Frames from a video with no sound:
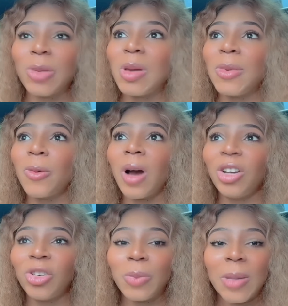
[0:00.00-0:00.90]
may be
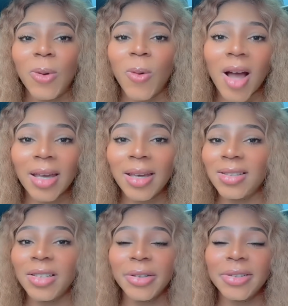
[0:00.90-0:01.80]
watching people walking
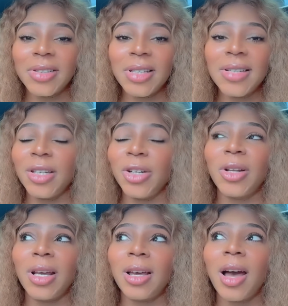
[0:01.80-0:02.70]
into their season you're
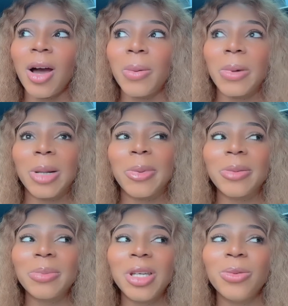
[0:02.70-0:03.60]
like god what
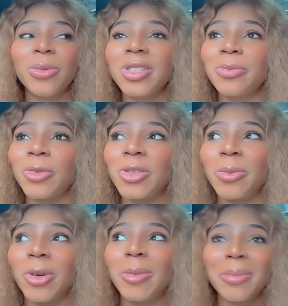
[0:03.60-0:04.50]
about me where's what's
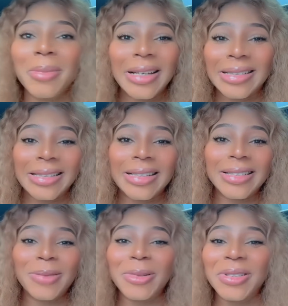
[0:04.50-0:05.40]
what about my
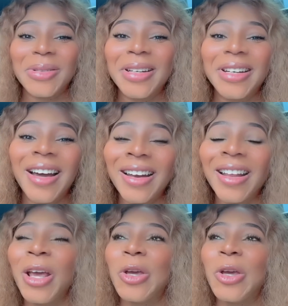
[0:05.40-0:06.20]
season what's going on